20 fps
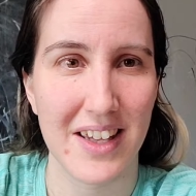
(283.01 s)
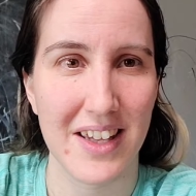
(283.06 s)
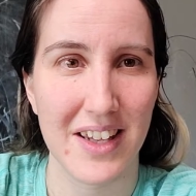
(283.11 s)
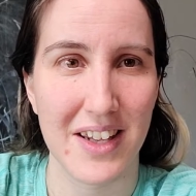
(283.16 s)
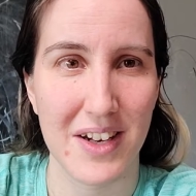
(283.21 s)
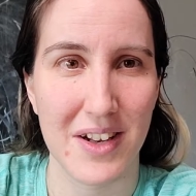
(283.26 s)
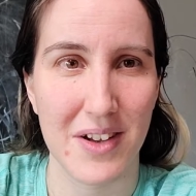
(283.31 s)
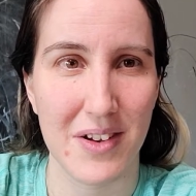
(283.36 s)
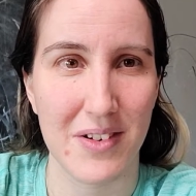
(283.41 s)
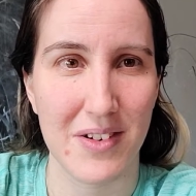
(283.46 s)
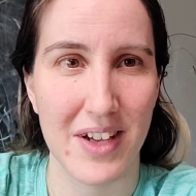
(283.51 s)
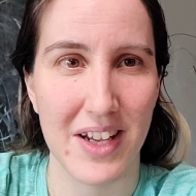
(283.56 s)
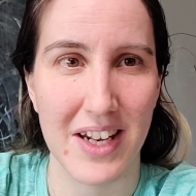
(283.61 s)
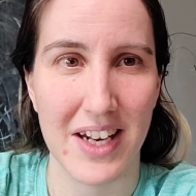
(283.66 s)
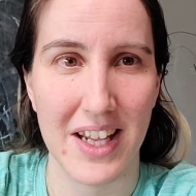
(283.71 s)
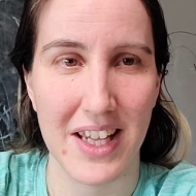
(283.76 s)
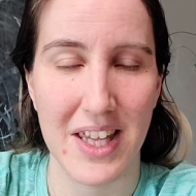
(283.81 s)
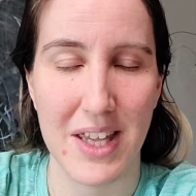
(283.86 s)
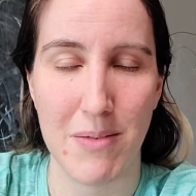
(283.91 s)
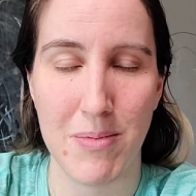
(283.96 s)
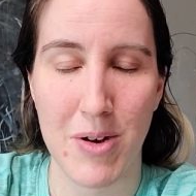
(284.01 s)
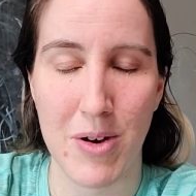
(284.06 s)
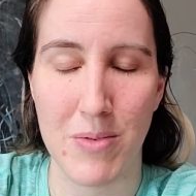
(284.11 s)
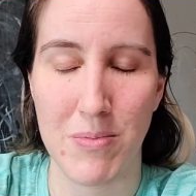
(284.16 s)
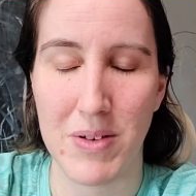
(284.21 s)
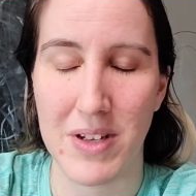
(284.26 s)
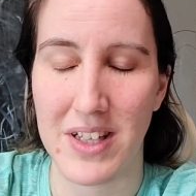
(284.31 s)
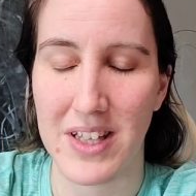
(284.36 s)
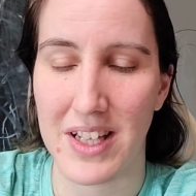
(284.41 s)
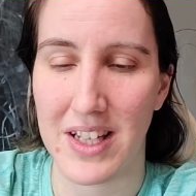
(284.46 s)
you know, and I keep
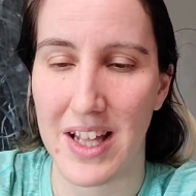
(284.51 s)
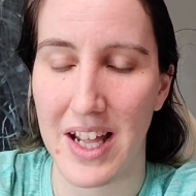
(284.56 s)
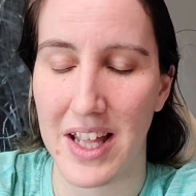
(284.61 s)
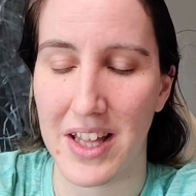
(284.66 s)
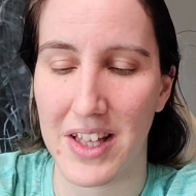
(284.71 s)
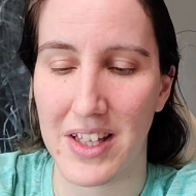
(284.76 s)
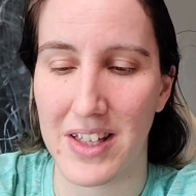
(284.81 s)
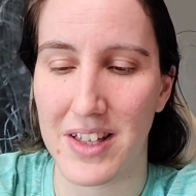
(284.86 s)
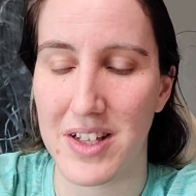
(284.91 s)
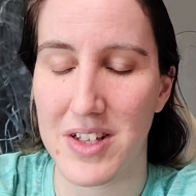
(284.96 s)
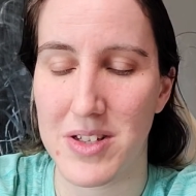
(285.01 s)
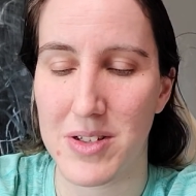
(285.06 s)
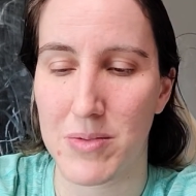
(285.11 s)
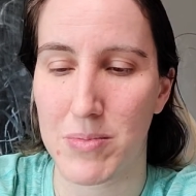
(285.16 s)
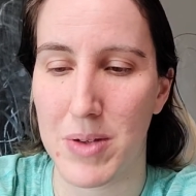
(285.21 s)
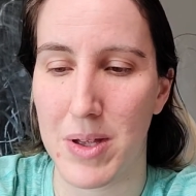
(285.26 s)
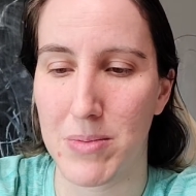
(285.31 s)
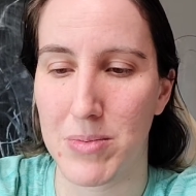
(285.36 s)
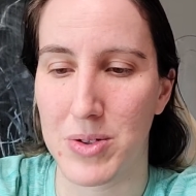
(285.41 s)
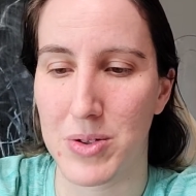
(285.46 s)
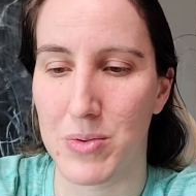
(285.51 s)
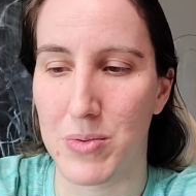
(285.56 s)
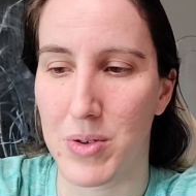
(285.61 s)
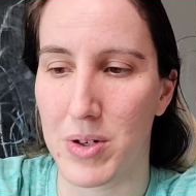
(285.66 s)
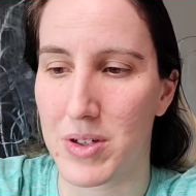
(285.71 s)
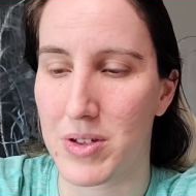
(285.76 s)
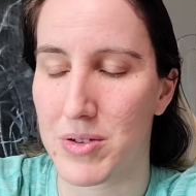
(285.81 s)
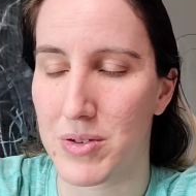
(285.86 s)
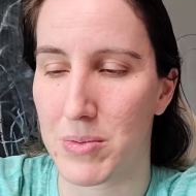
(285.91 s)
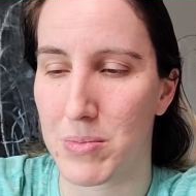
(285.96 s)
hoping that I'll at least be able to
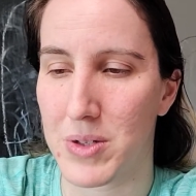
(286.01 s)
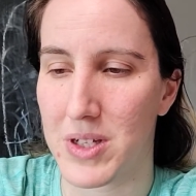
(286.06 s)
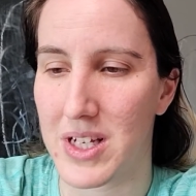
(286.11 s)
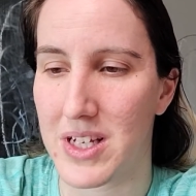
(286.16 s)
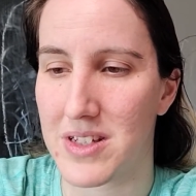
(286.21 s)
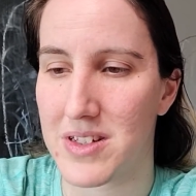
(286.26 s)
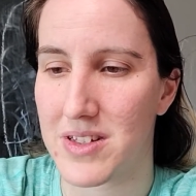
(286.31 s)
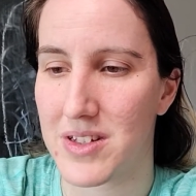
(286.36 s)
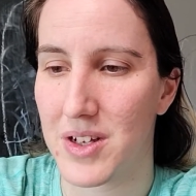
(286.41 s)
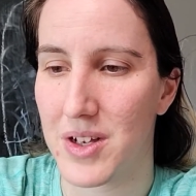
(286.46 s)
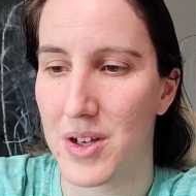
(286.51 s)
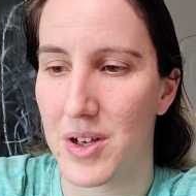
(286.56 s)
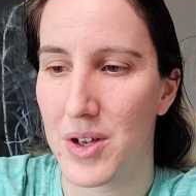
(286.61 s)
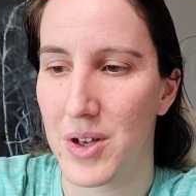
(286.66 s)
work to a place